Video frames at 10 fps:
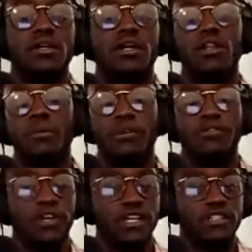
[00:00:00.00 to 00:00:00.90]
A little bit of
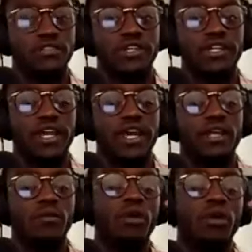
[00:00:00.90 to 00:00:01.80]
your history
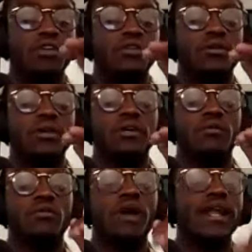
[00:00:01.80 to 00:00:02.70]
and what you're doing
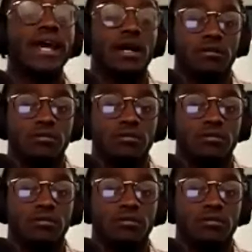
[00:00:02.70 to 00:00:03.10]
right now.